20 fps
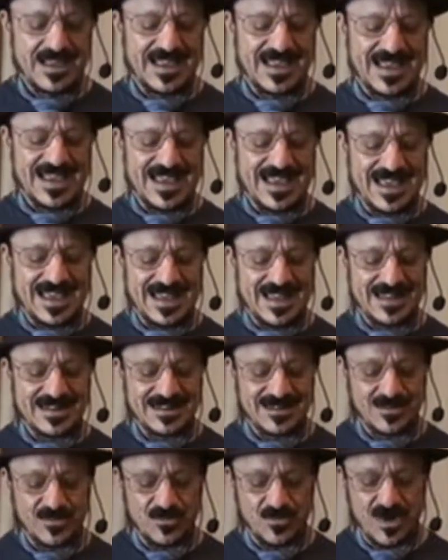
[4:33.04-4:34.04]

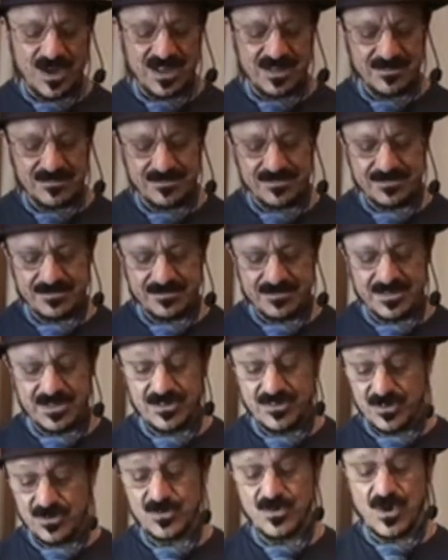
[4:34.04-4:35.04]
And what
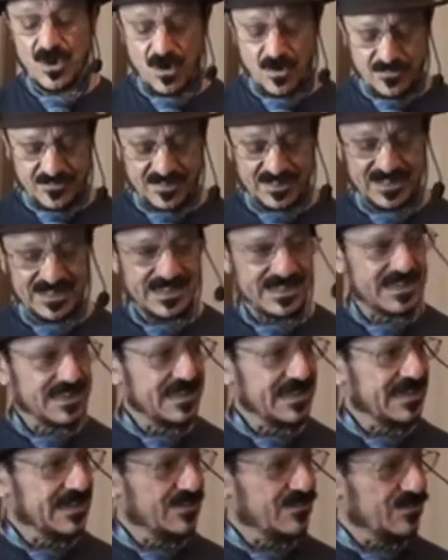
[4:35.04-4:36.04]
you do,
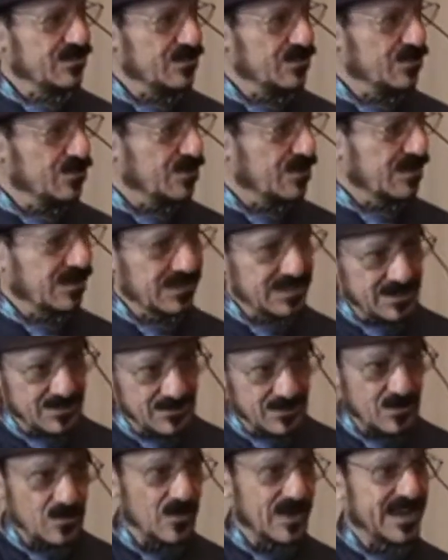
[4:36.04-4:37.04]
hopefully, is you
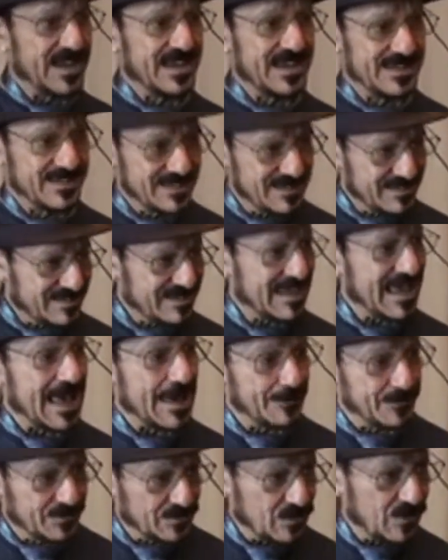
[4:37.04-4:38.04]
clear away the
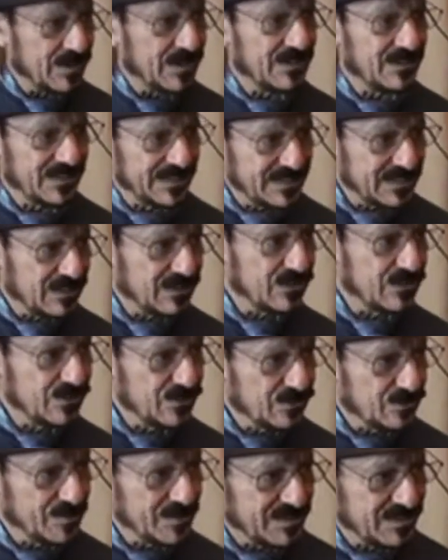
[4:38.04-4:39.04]
topsoil and the
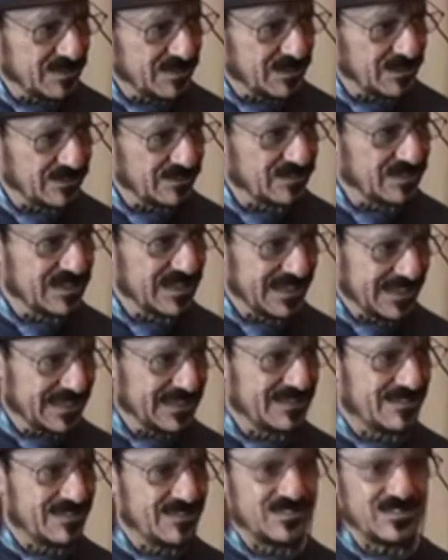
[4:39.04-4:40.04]
loose material till you
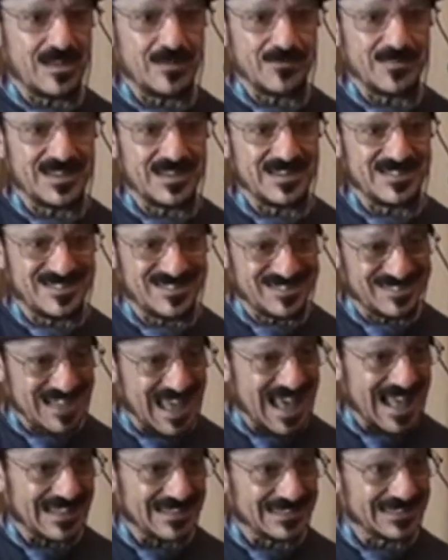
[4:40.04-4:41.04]
get to something
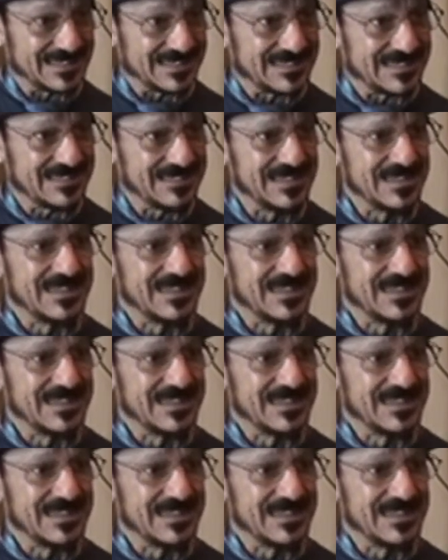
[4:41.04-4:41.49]
solid.